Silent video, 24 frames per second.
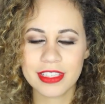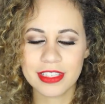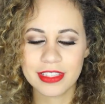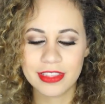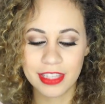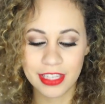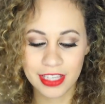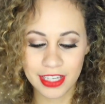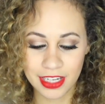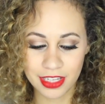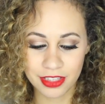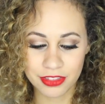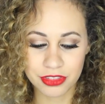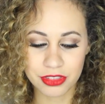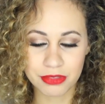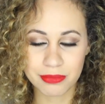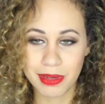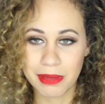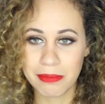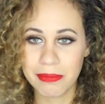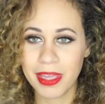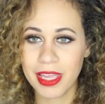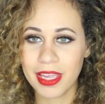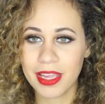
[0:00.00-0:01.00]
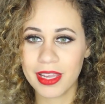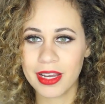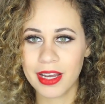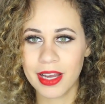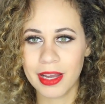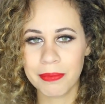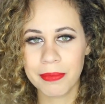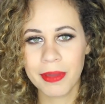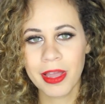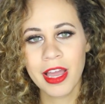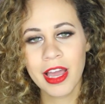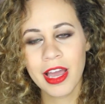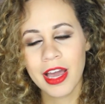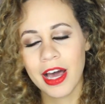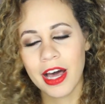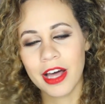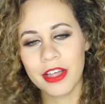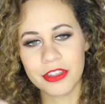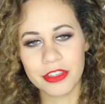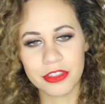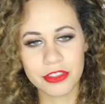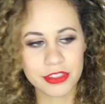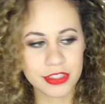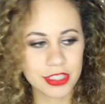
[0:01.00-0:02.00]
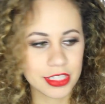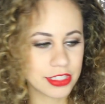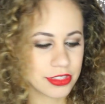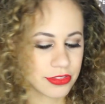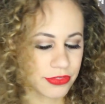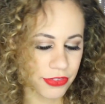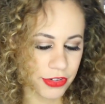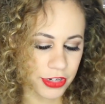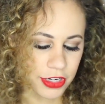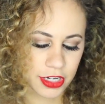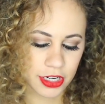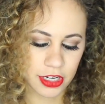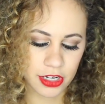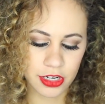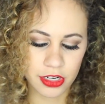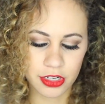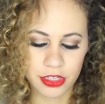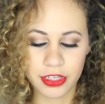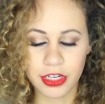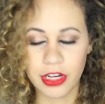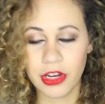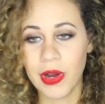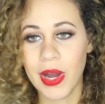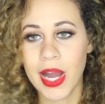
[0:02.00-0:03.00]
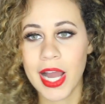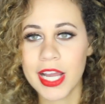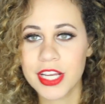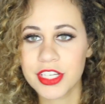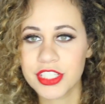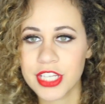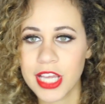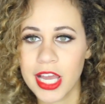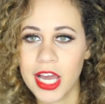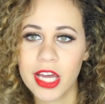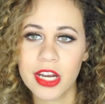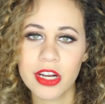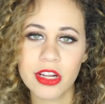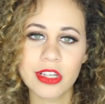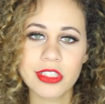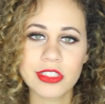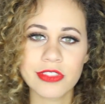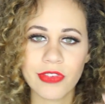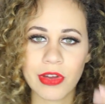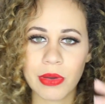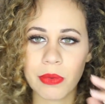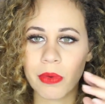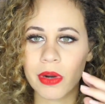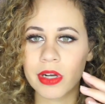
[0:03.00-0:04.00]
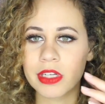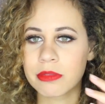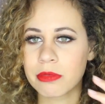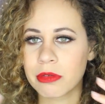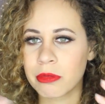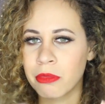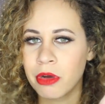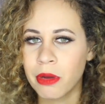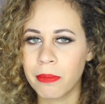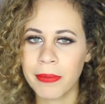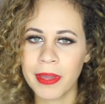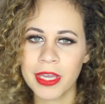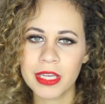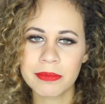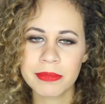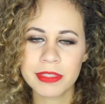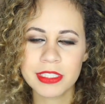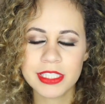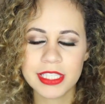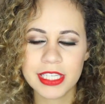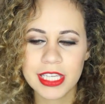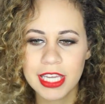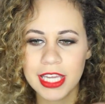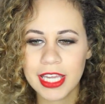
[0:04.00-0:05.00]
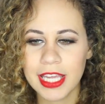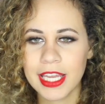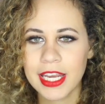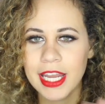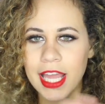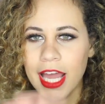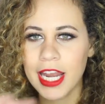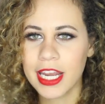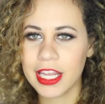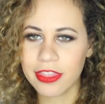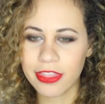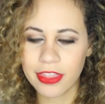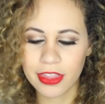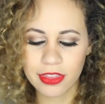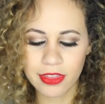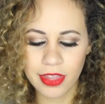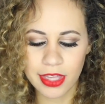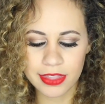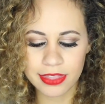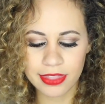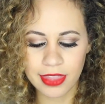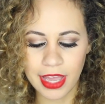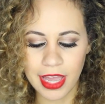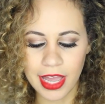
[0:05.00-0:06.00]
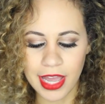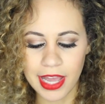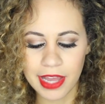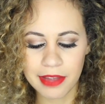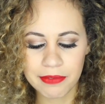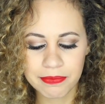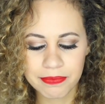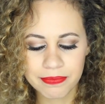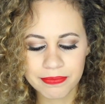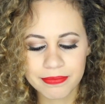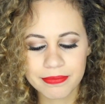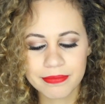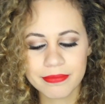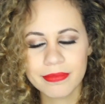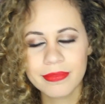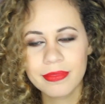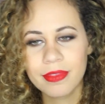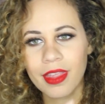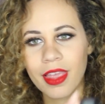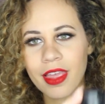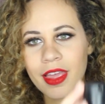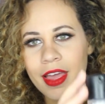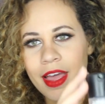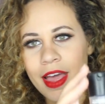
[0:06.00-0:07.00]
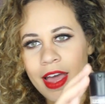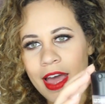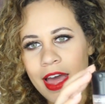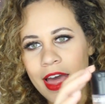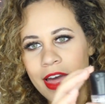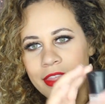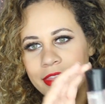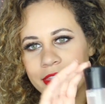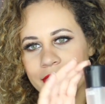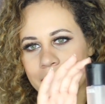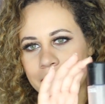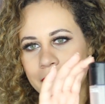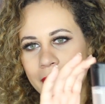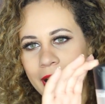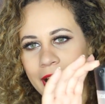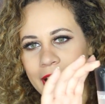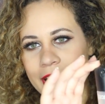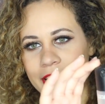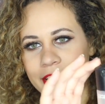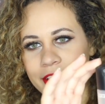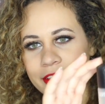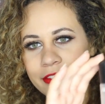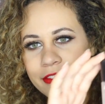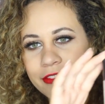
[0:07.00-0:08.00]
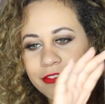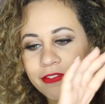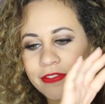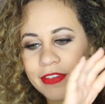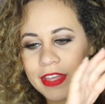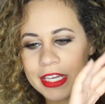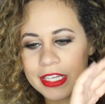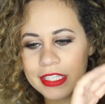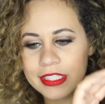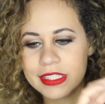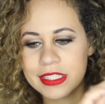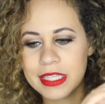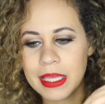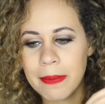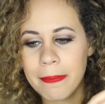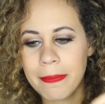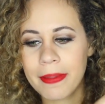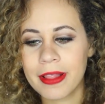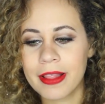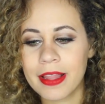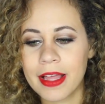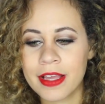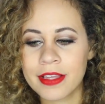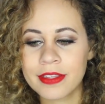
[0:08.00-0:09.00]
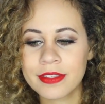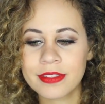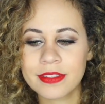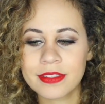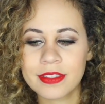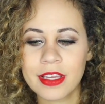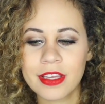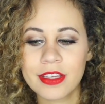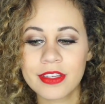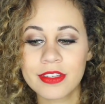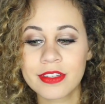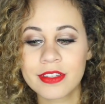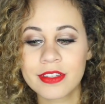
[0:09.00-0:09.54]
and then I'll do my makeup. I'll use this for, you know, eyeshadows if I want it to be more pigmented, anything like that. The MAC Fix Plus.